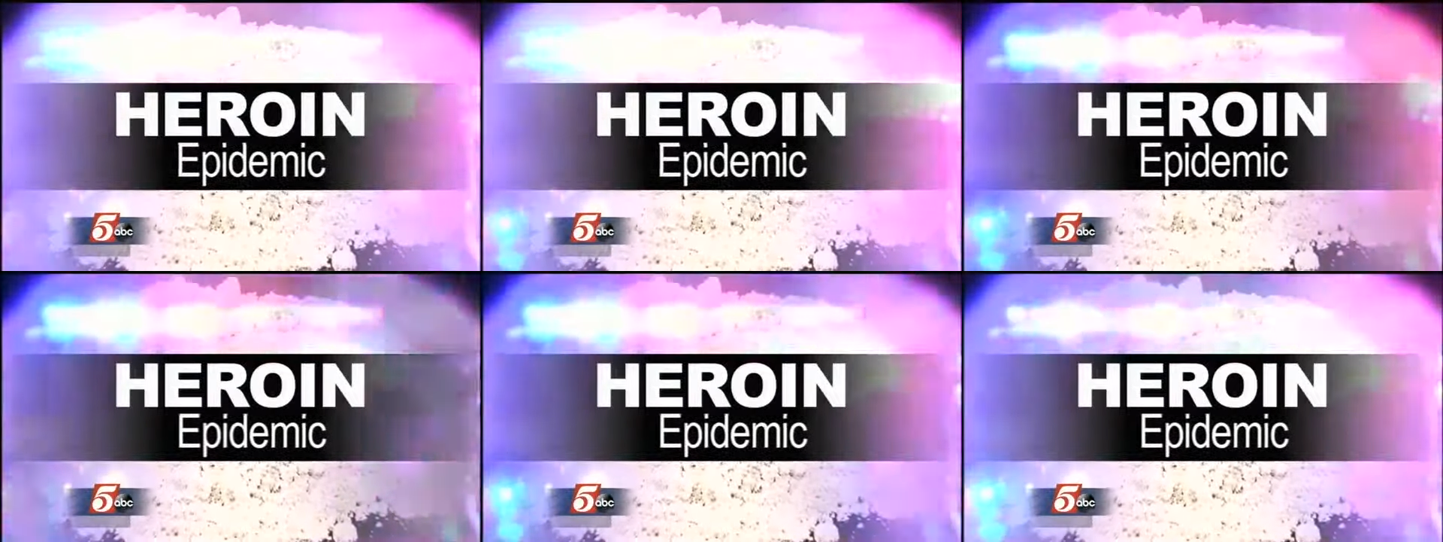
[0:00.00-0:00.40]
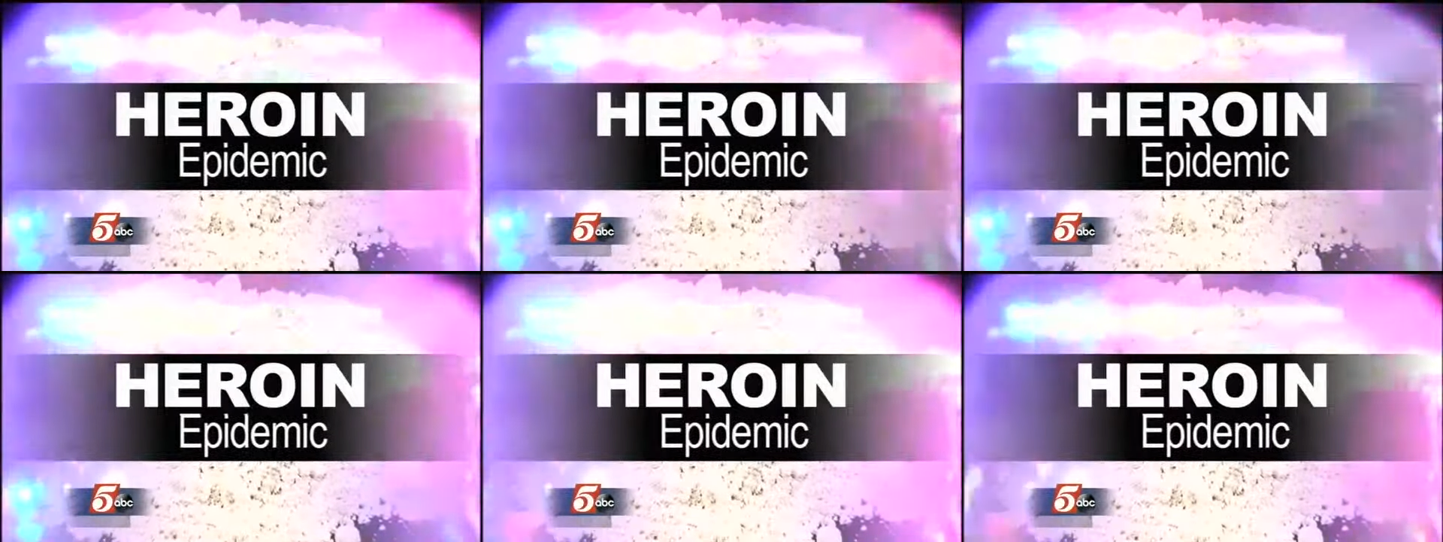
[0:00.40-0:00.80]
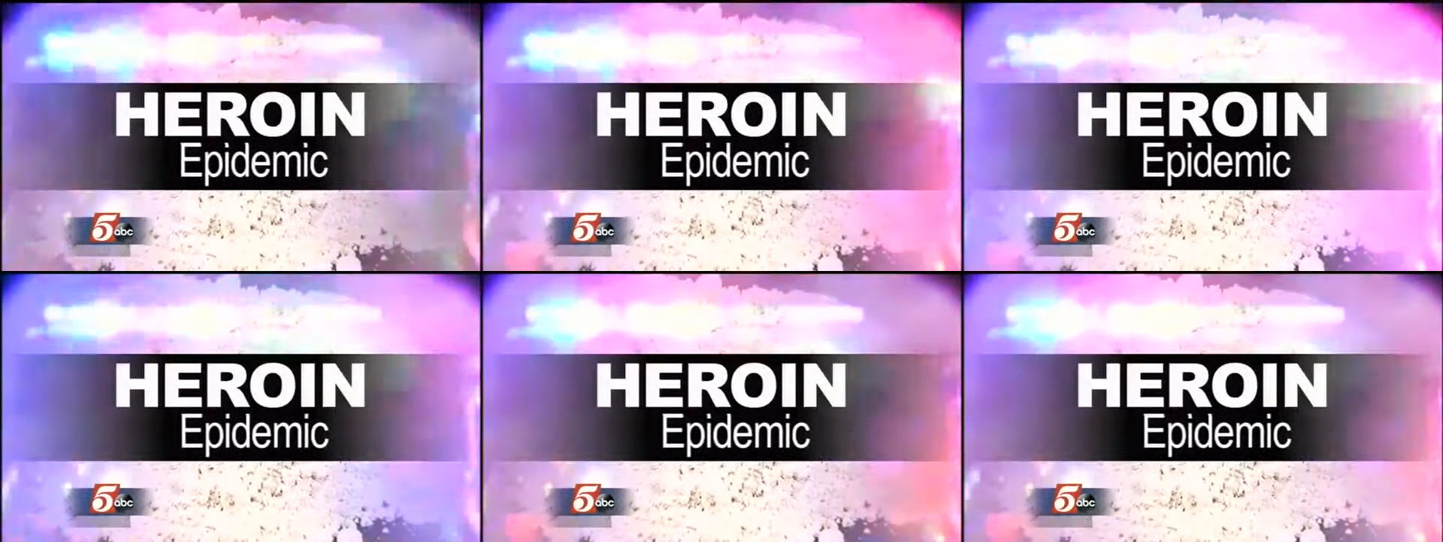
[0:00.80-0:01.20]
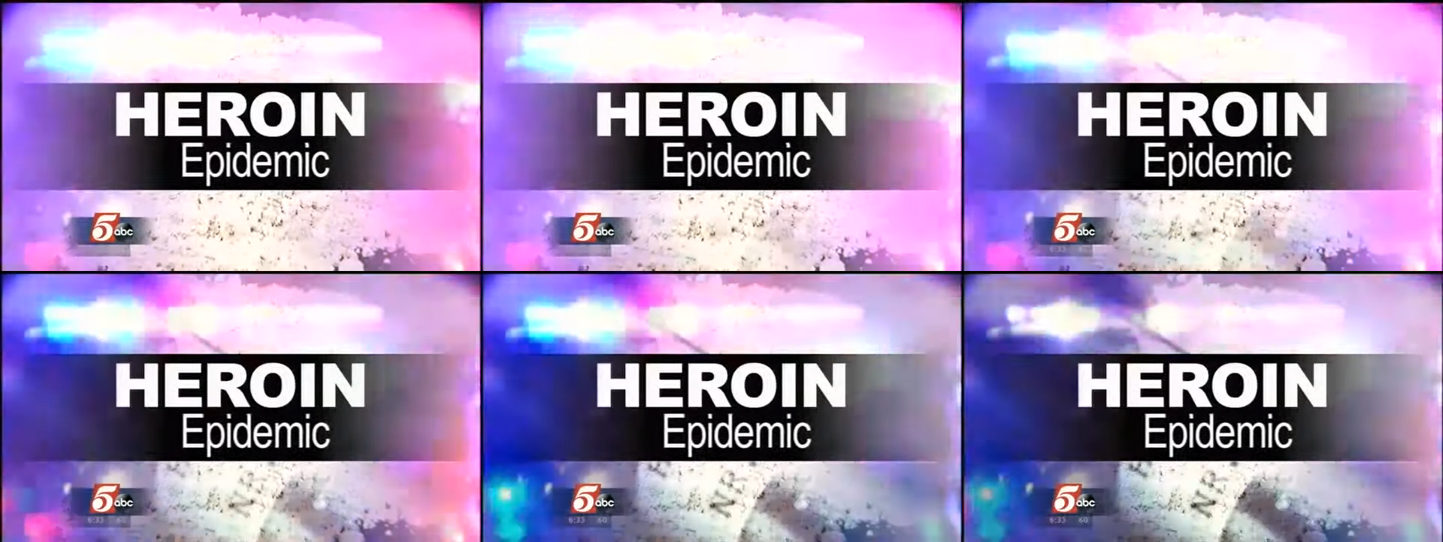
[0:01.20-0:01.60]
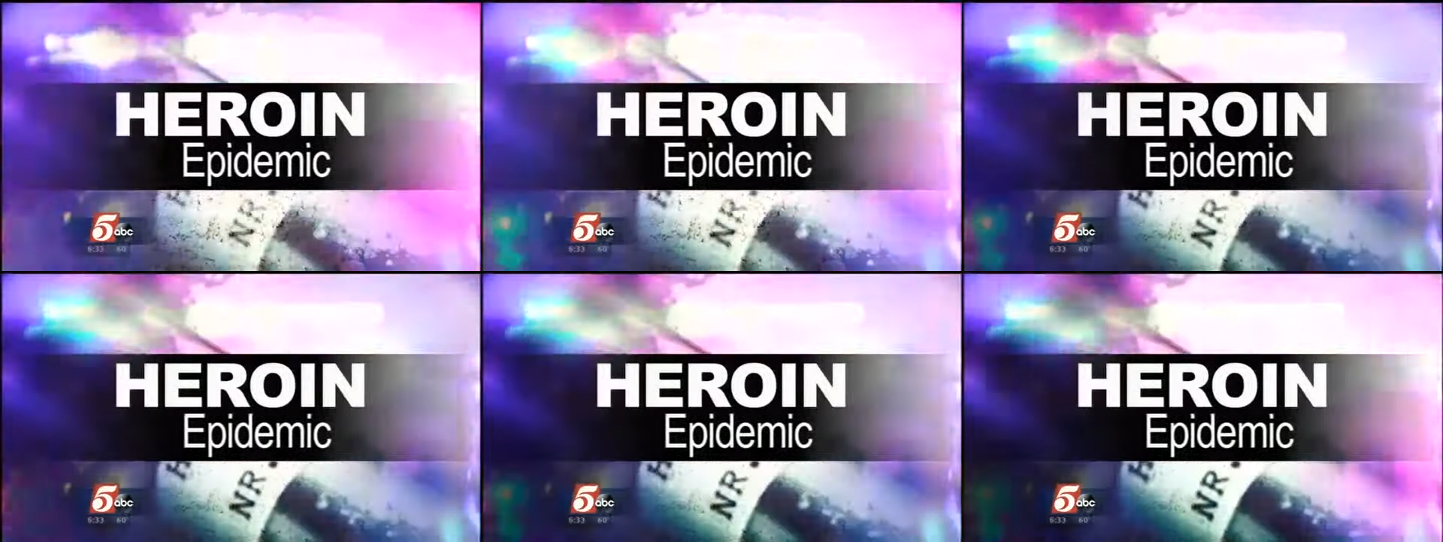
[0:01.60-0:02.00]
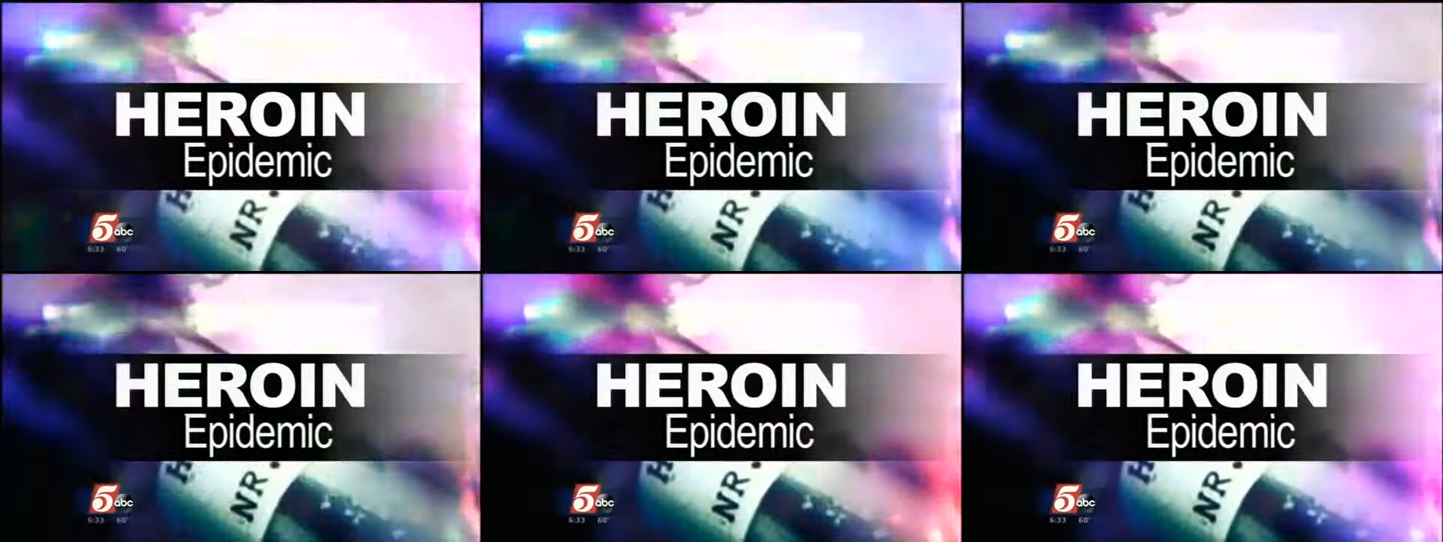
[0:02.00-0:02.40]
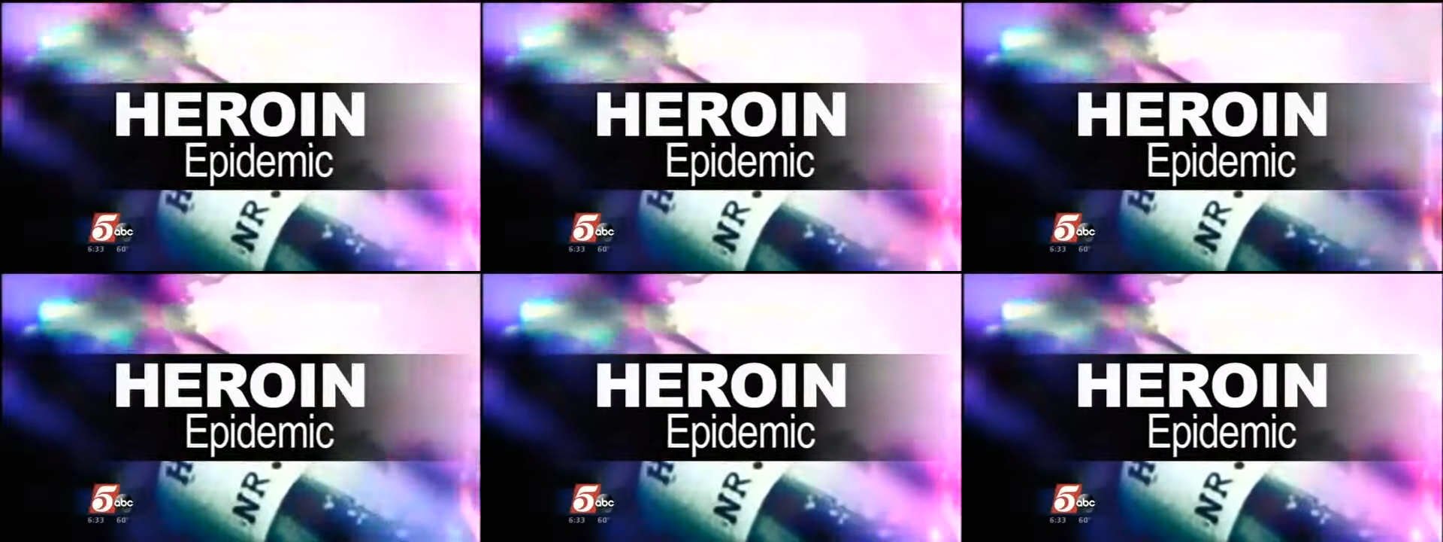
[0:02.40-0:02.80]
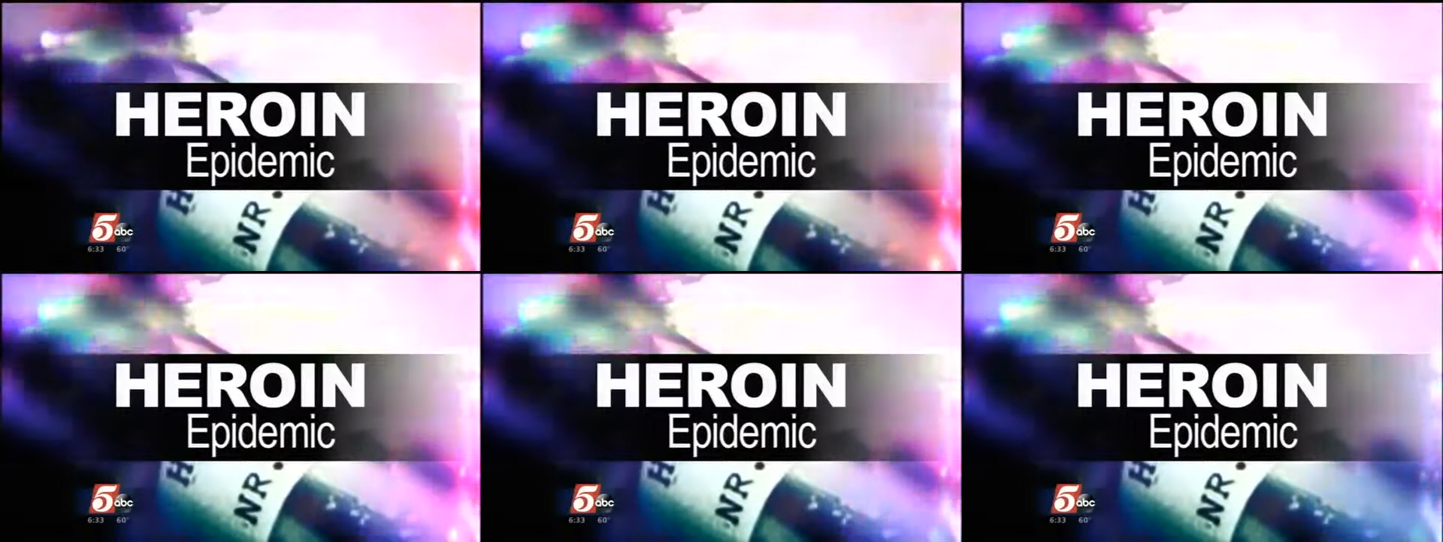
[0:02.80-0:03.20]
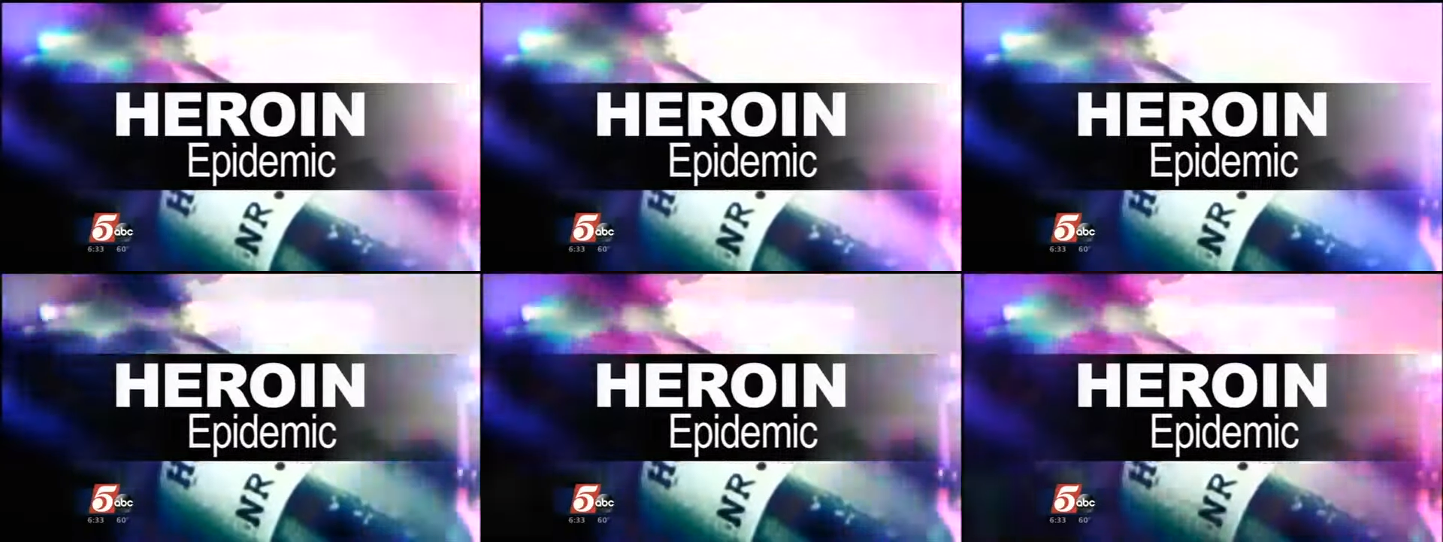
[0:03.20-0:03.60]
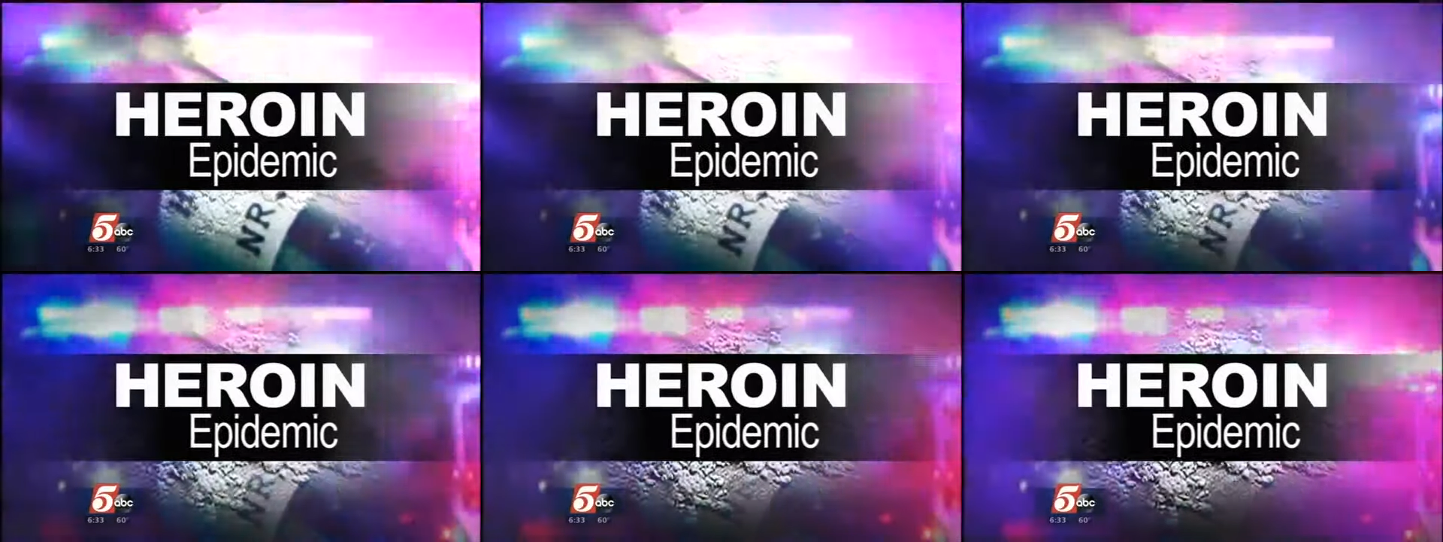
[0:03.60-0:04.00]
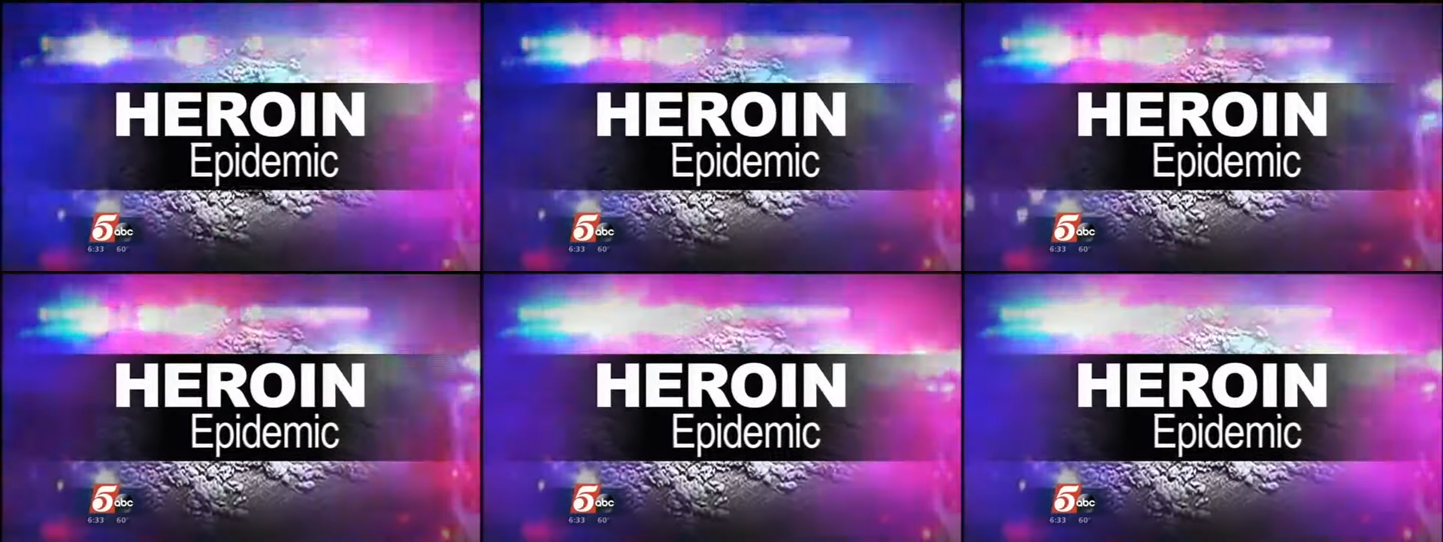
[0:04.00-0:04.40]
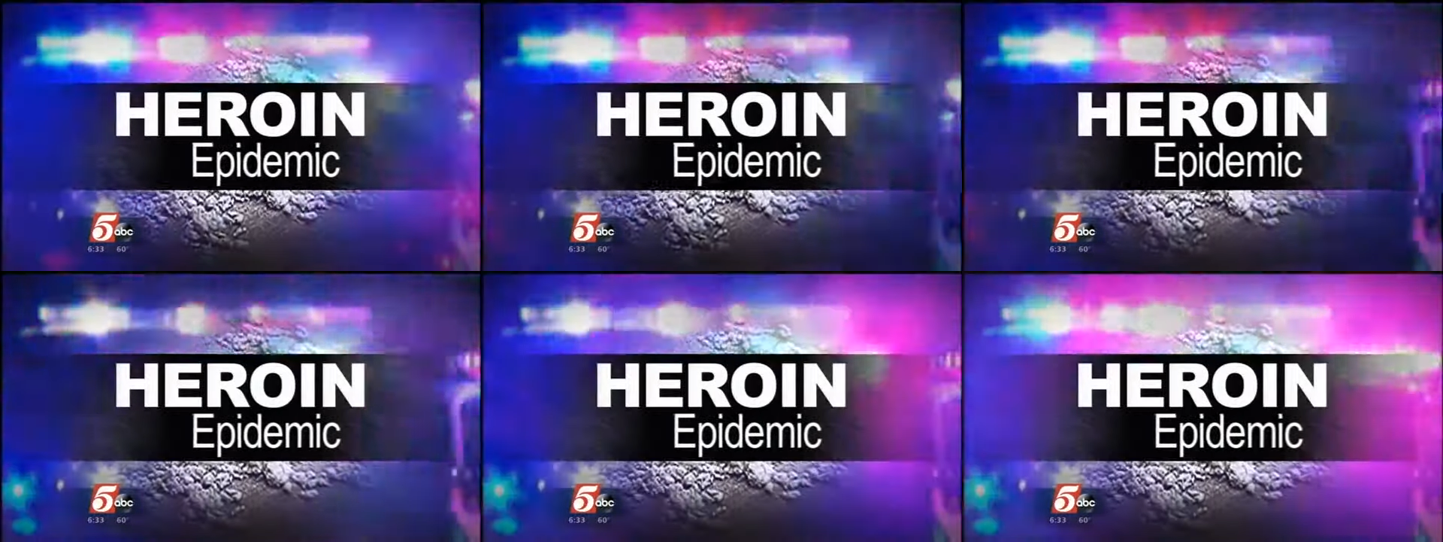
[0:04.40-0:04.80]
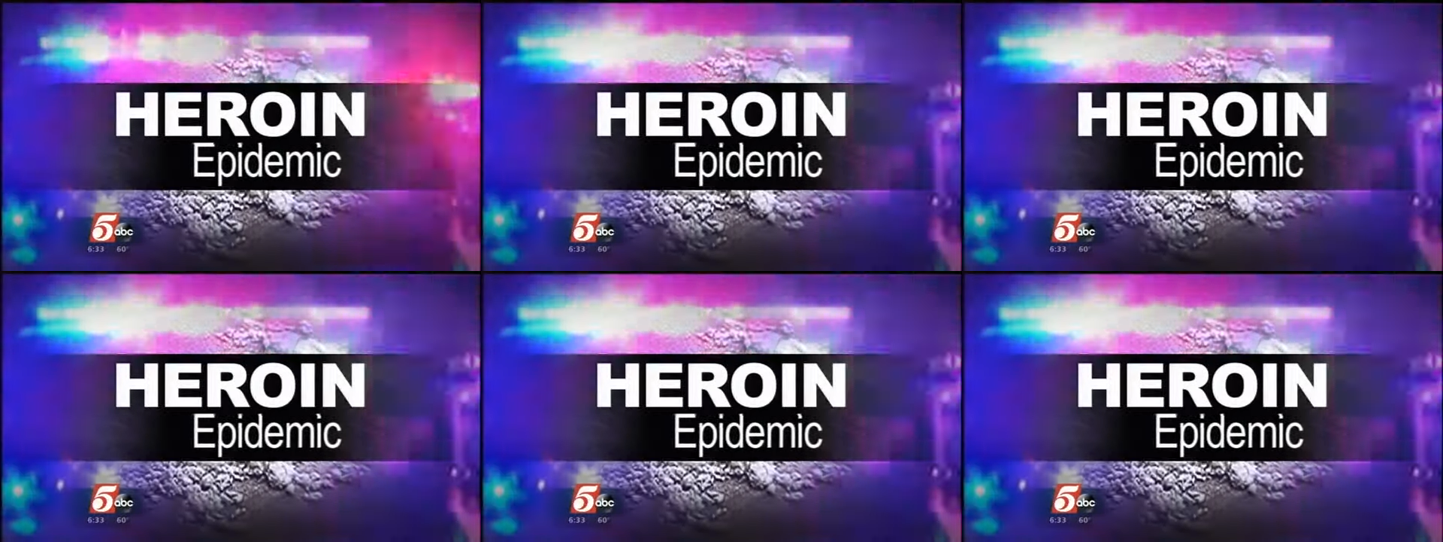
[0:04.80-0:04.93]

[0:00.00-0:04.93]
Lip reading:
(no speaker visible)